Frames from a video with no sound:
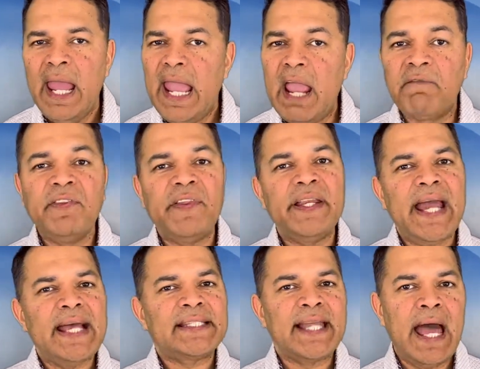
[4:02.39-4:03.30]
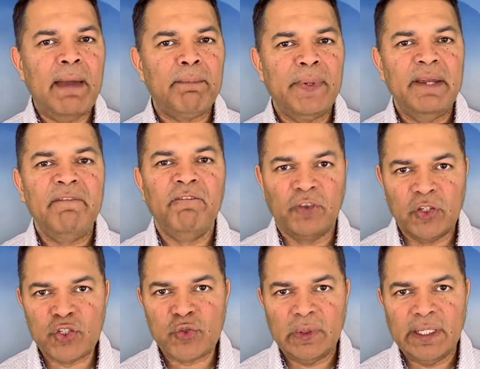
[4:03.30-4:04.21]
Everything has happened
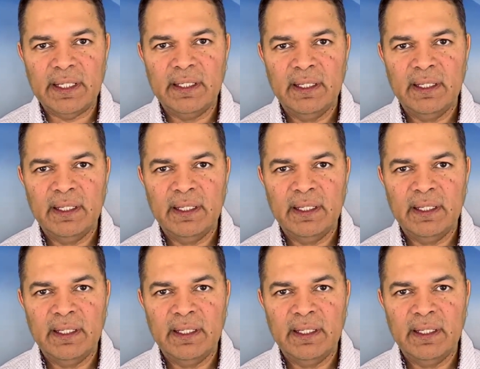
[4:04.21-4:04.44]
virtually.